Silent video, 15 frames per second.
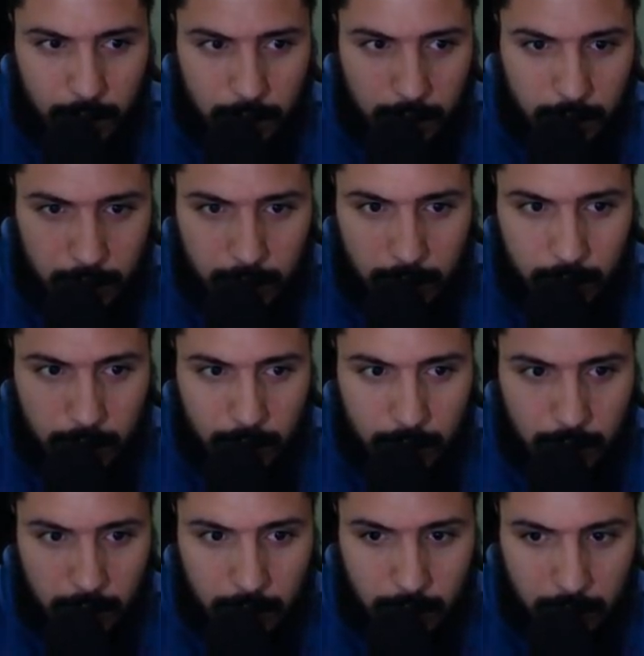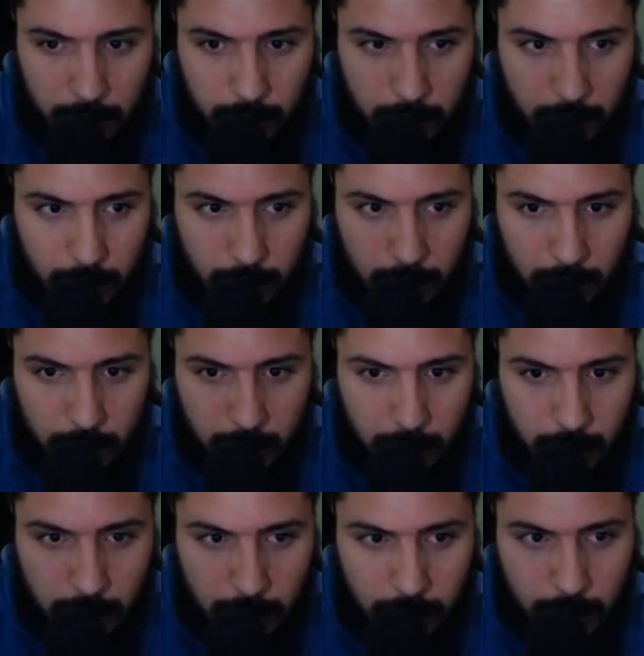
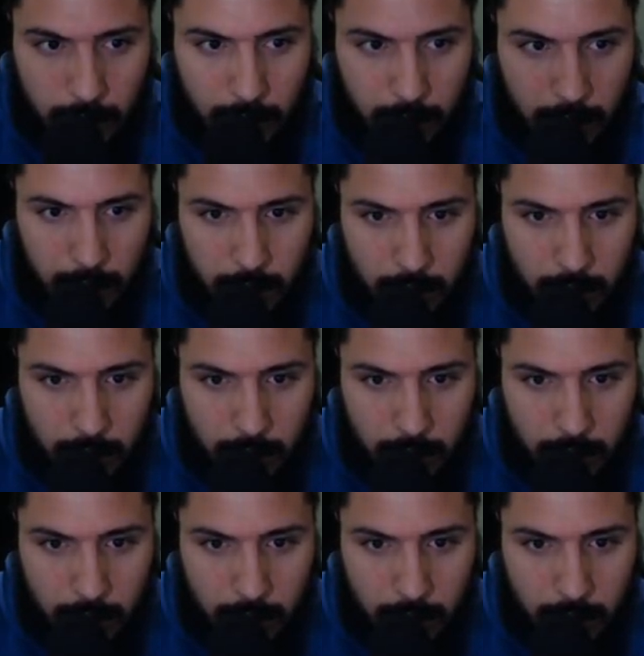(no one is talking)